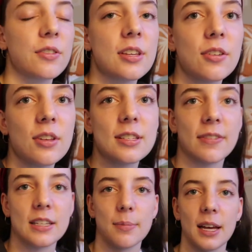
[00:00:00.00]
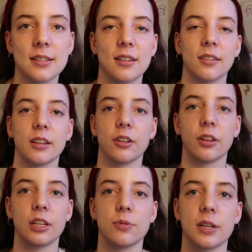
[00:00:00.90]
I used to do this face mask
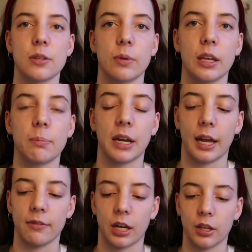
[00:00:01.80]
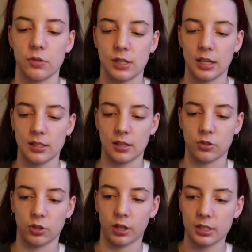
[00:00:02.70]
literally twice a week, but I have not used it in
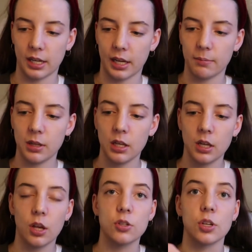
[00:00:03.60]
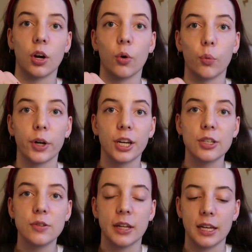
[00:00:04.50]
such a long time. So we're gonna
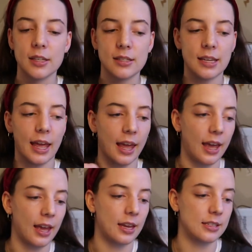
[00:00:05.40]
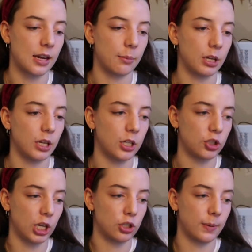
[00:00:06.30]
do this and I'm gonna
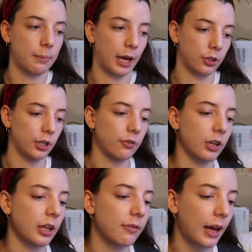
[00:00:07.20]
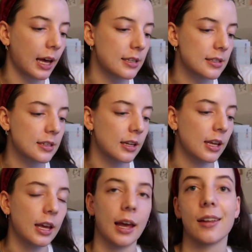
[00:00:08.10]
change my battery really fast
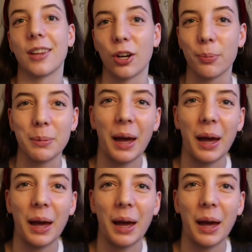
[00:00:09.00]
and then I'll be